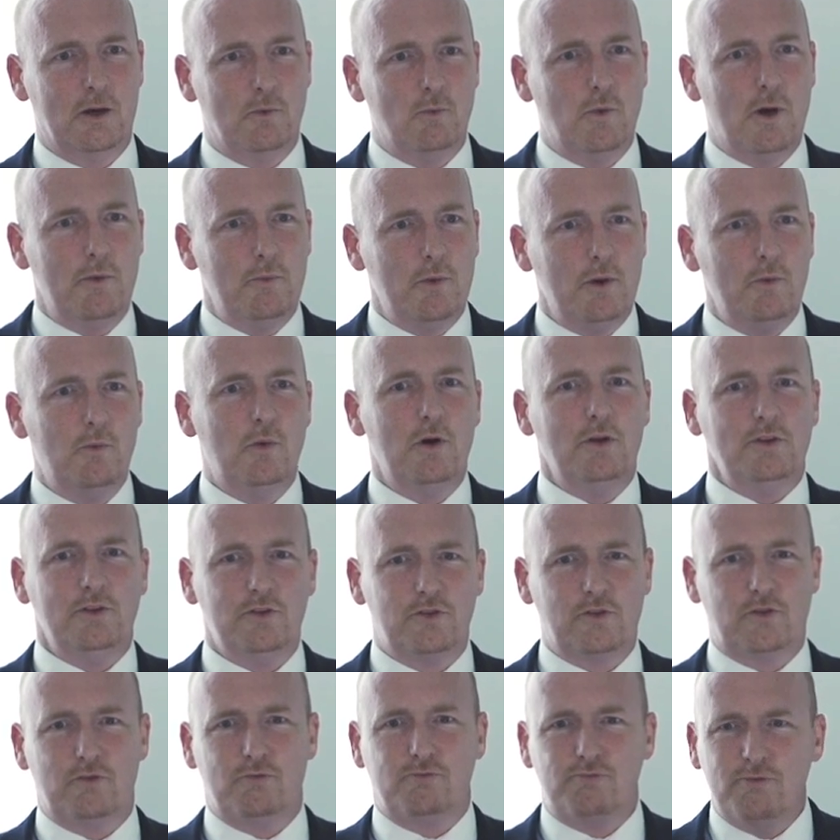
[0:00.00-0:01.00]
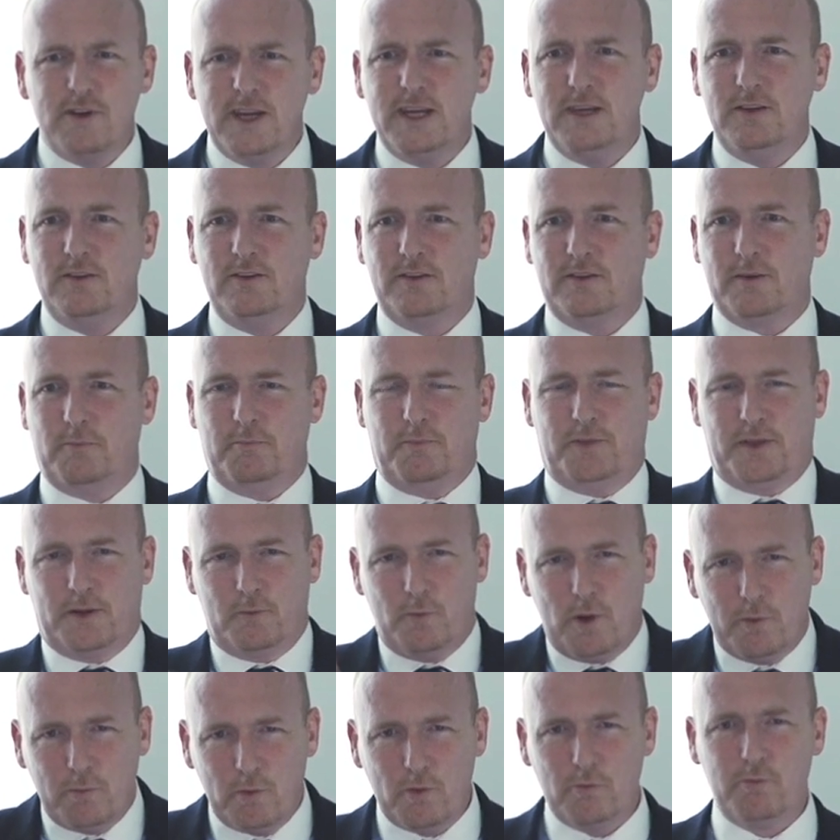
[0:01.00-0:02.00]
when we want to read
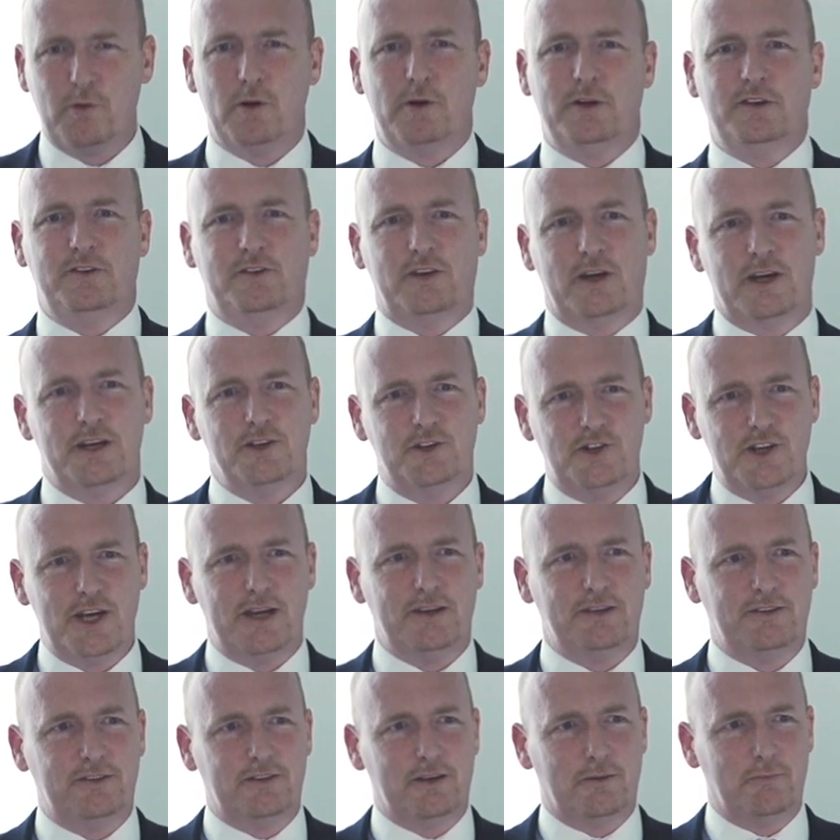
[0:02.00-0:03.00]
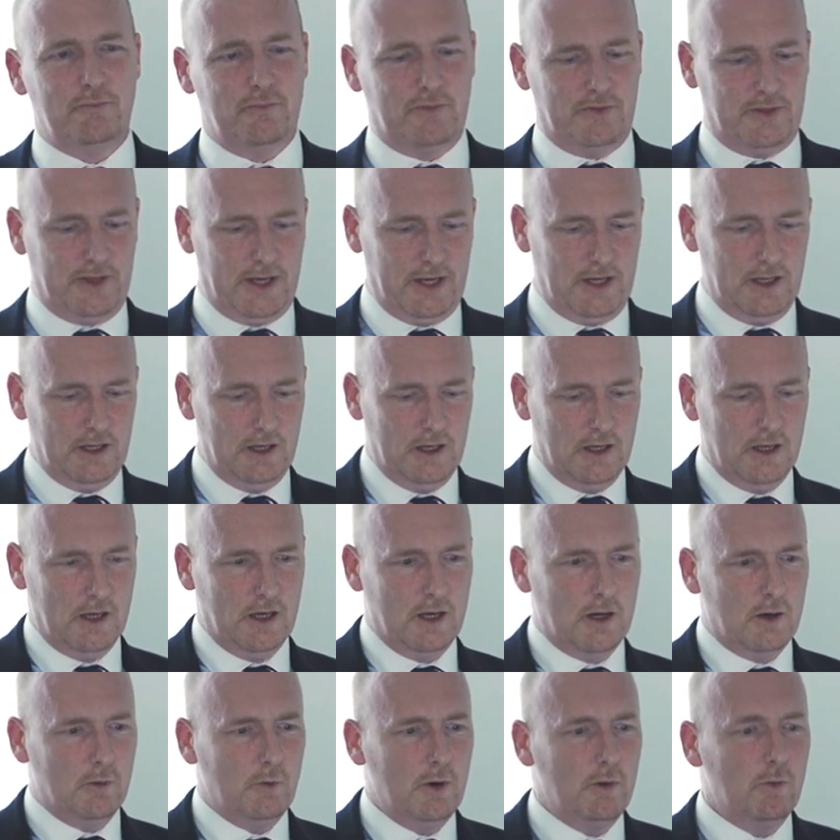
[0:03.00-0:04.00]
something, when we want to digest something,
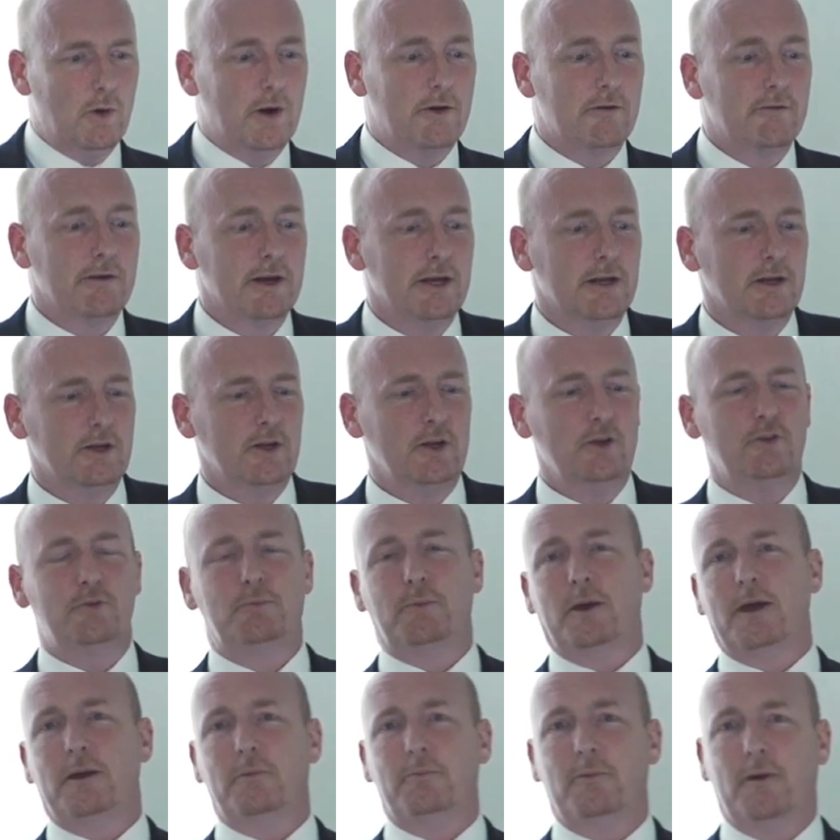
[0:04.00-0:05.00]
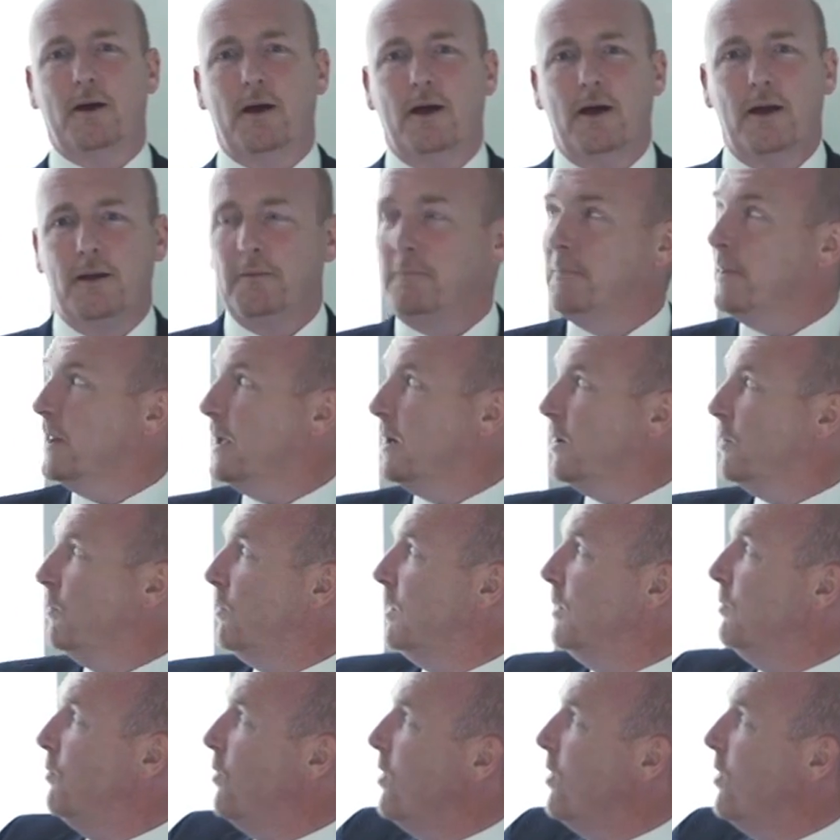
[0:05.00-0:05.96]
we want to read a newspaper. We